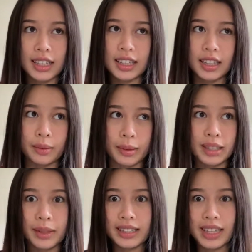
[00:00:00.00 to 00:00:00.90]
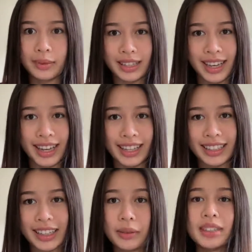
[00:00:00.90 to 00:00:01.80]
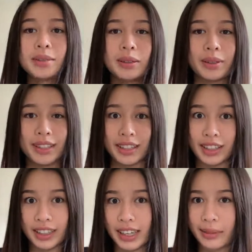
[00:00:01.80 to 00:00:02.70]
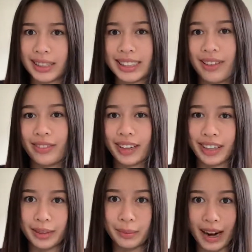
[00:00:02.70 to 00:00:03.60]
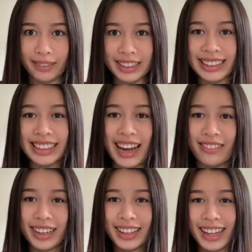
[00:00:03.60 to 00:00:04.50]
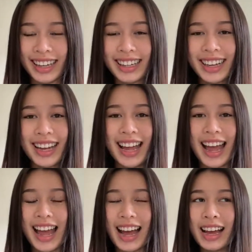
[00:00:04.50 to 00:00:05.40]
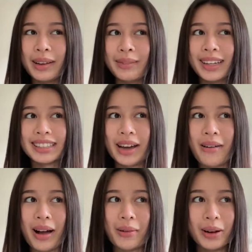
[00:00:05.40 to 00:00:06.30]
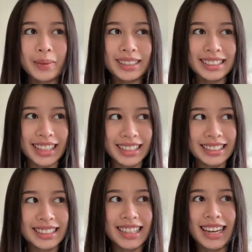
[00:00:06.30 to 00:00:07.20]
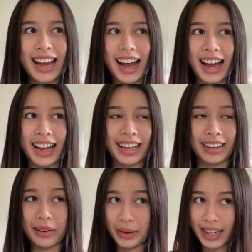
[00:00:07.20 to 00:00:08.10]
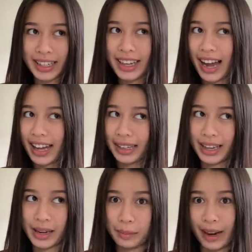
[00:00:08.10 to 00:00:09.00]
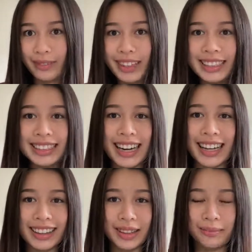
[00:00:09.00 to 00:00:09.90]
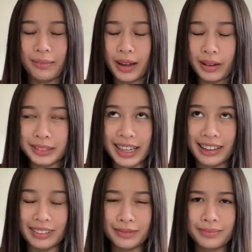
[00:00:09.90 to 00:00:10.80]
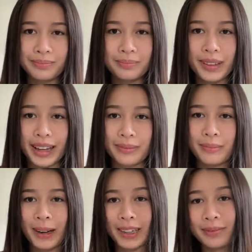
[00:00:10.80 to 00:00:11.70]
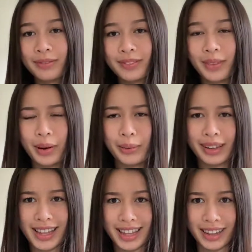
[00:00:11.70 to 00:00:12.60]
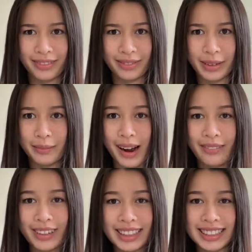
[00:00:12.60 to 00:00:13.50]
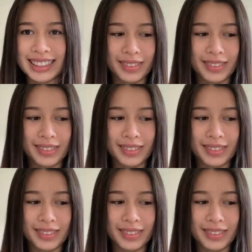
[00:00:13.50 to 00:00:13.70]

um, because my exam was at eight and I wanted to be really early. I wanted to have like a good breakfast and everything. Um, so I woke up at six, I got ready, I ate breakfast at the hotel like bottom floor where they gave free breakfast